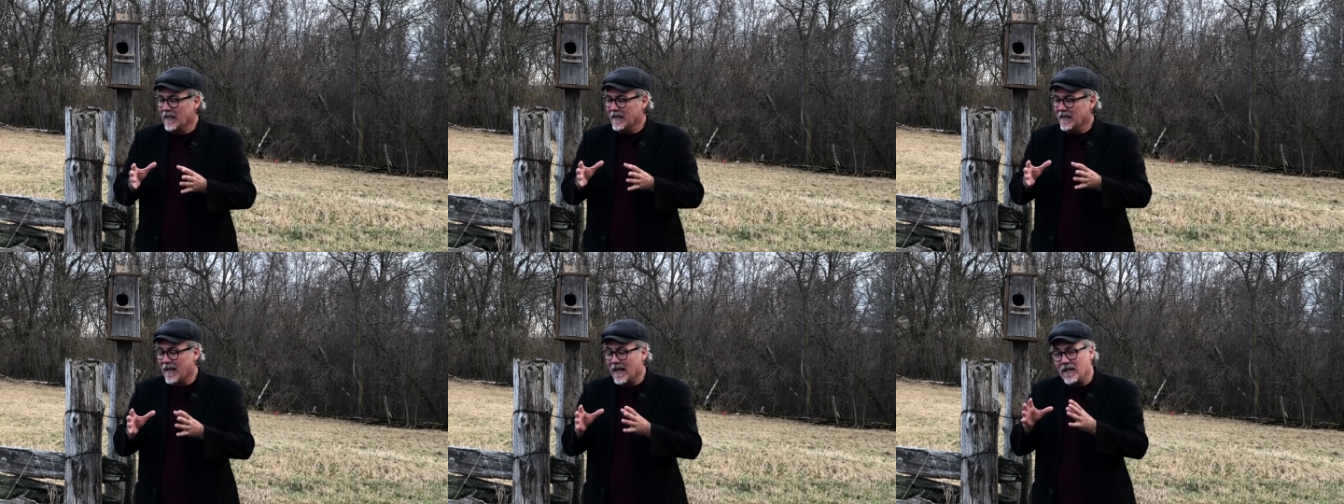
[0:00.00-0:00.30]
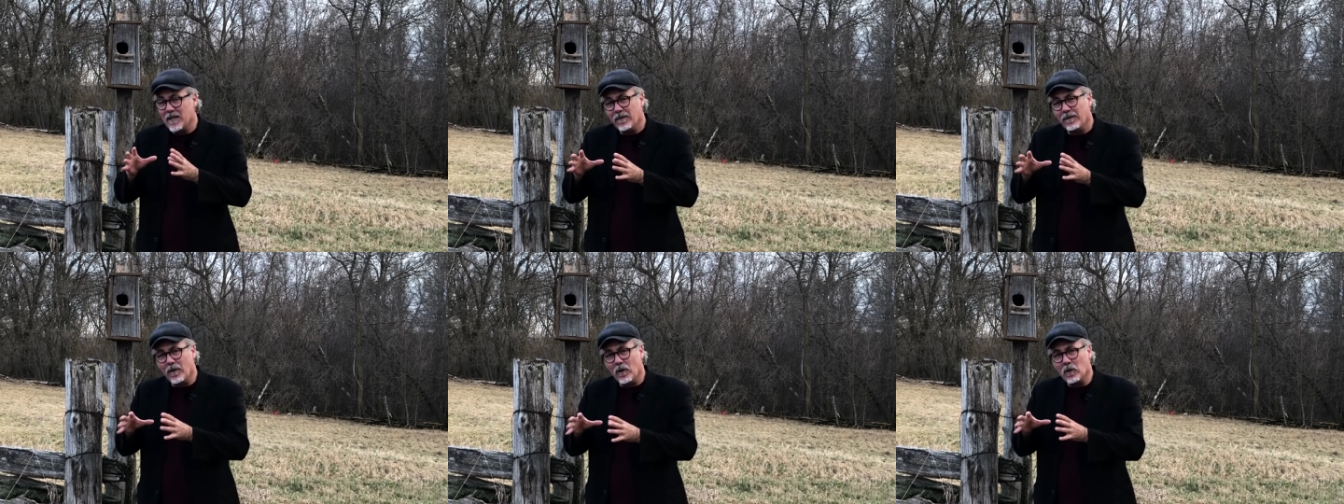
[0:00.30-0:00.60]

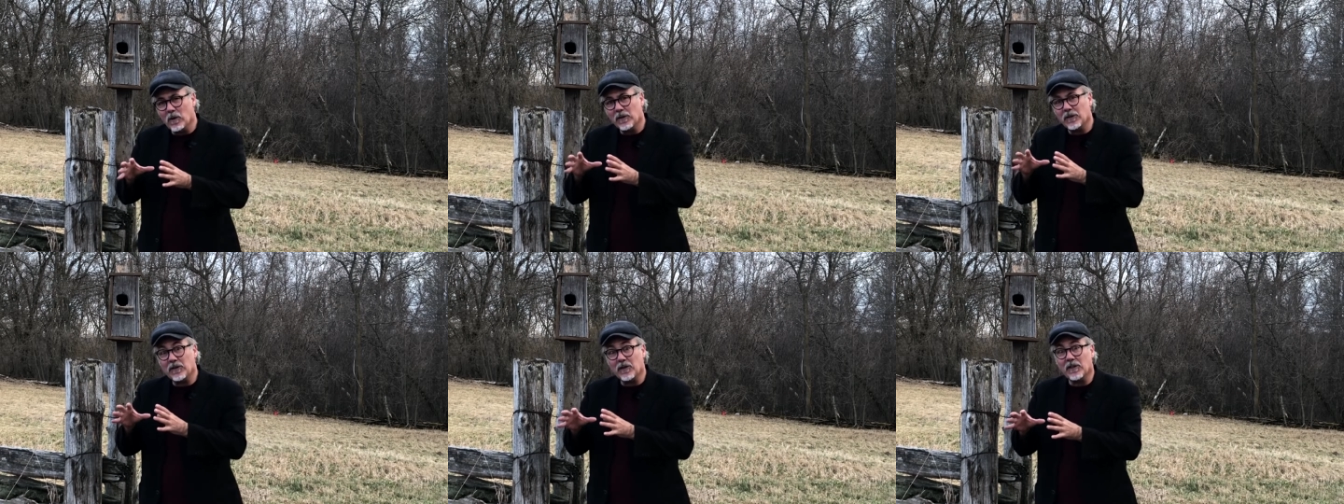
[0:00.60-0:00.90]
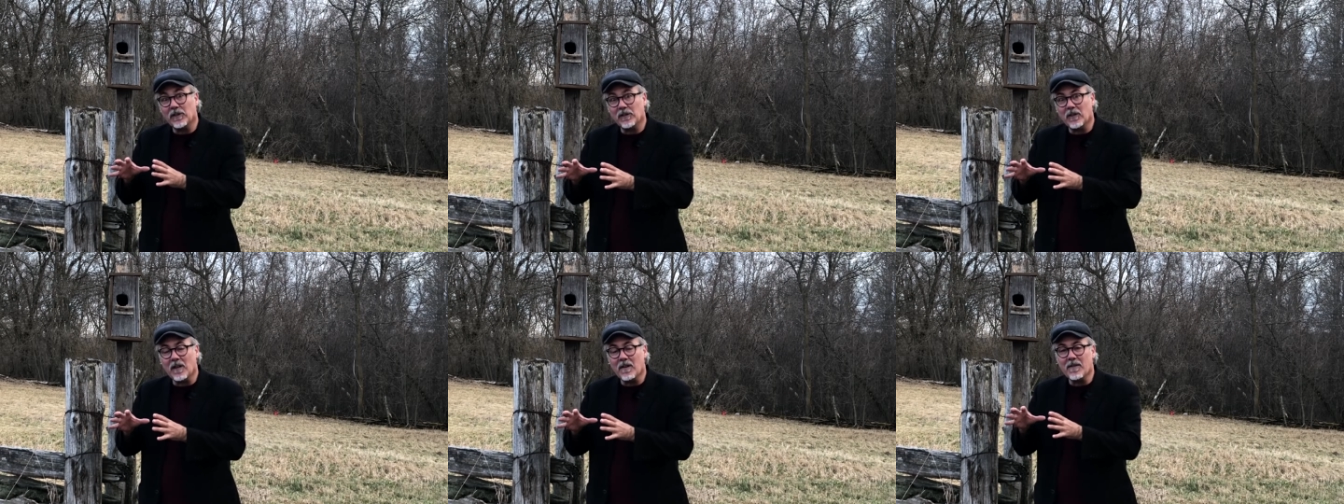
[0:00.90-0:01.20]
tend to focus
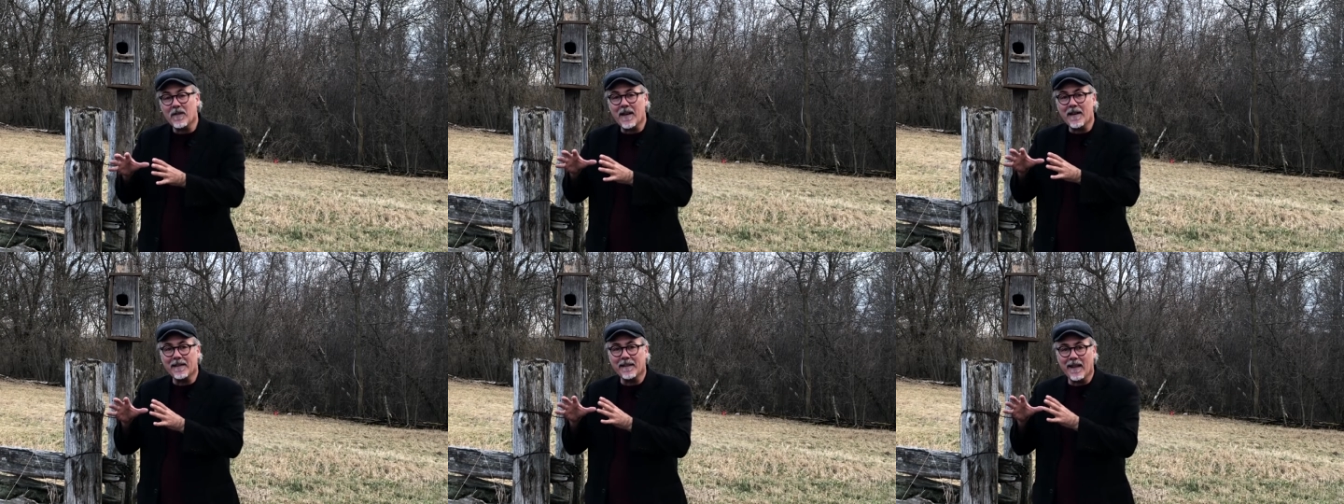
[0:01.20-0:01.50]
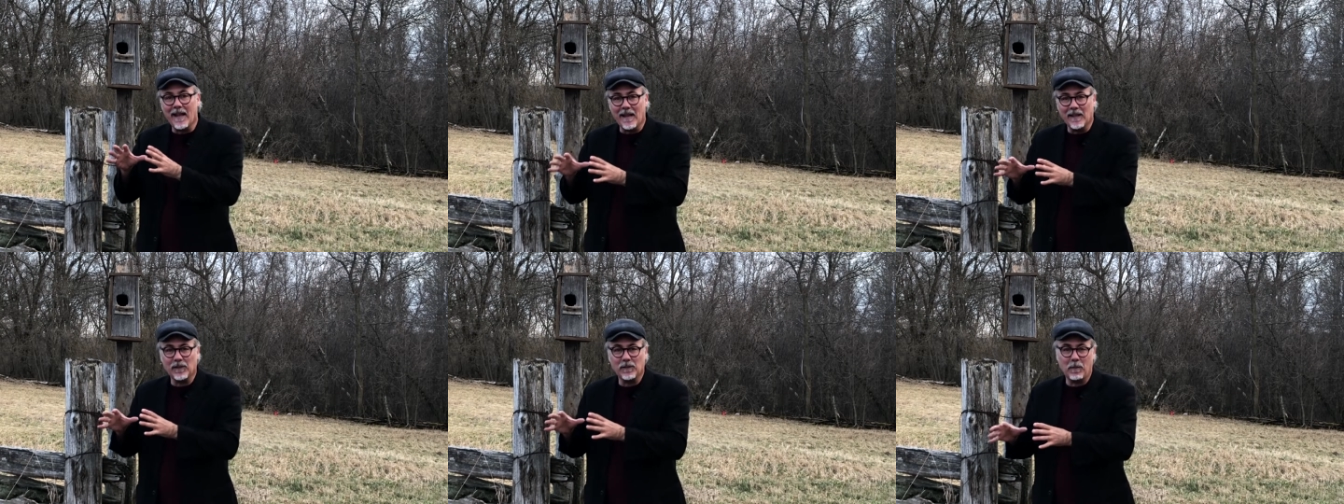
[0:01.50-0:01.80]
just on that
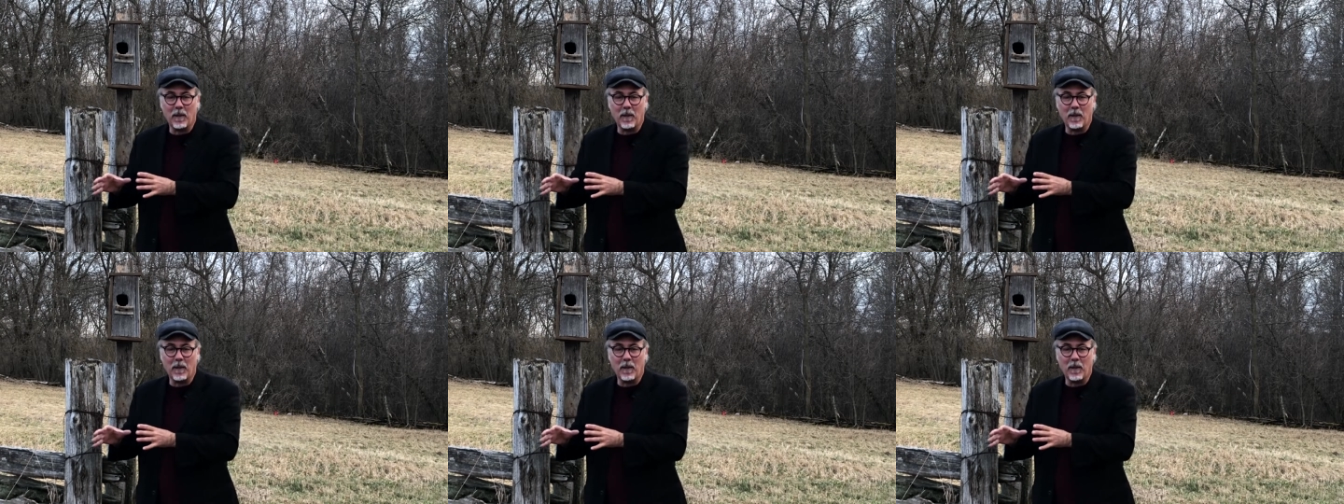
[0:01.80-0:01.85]
last